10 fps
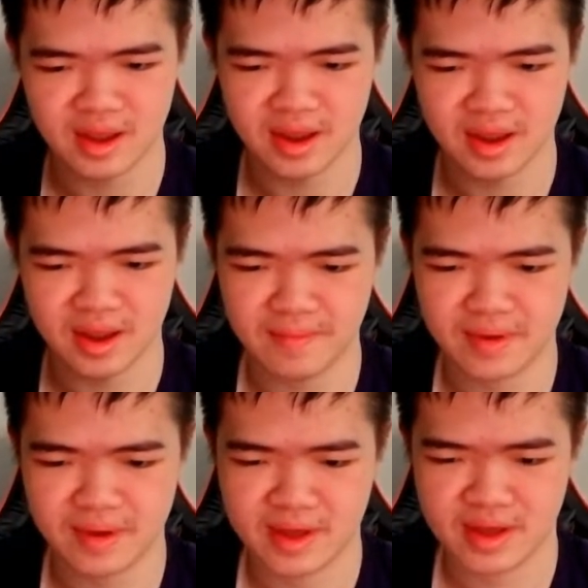Yep.
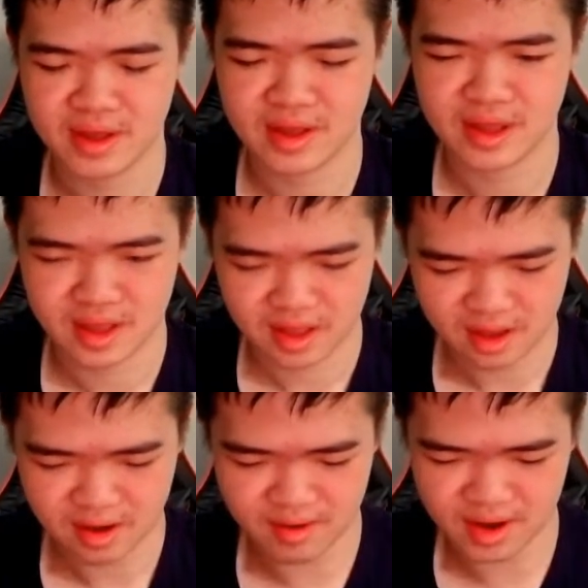
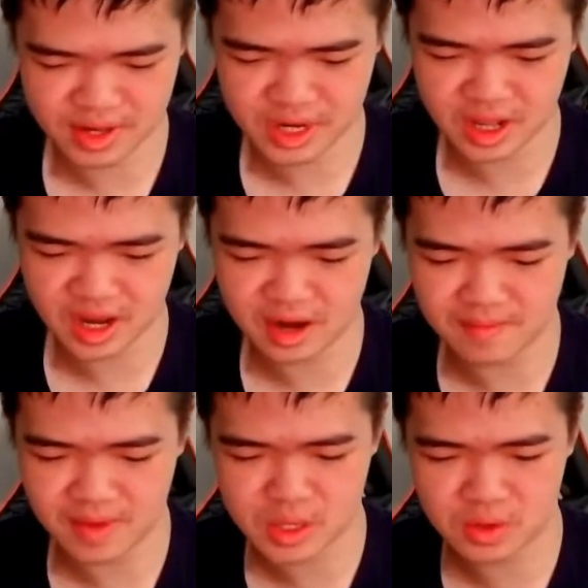All right, see you later,
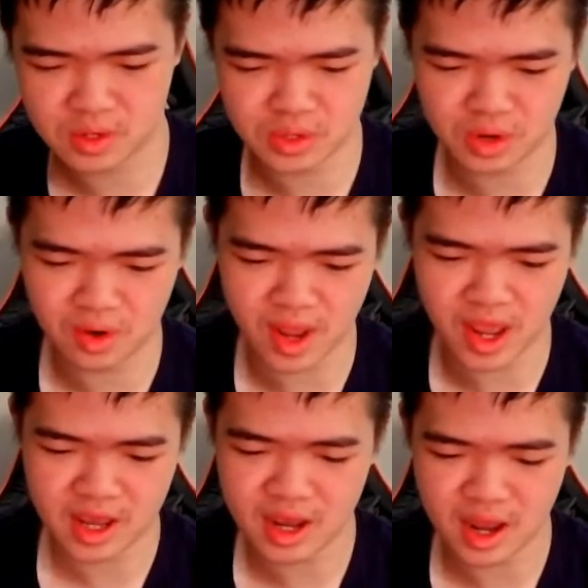Megatrona Studio,
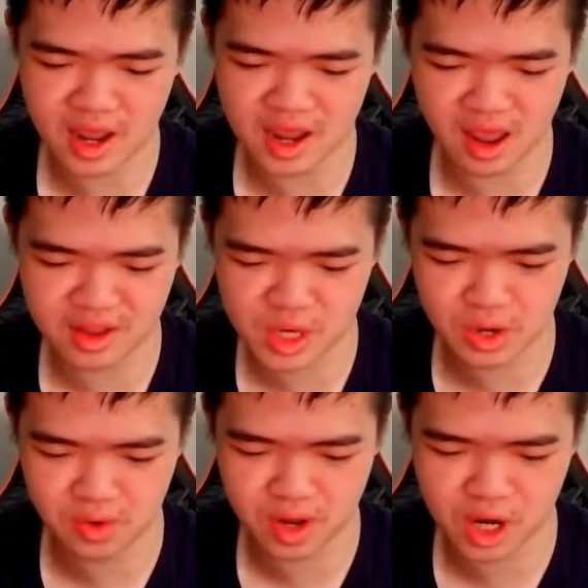aka
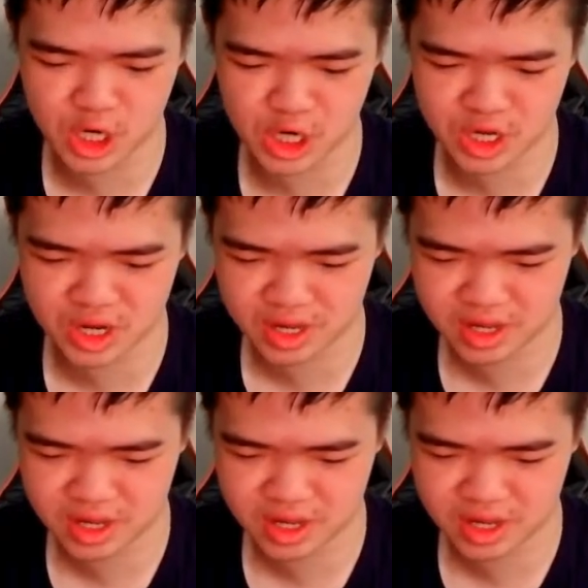Antonio Nation.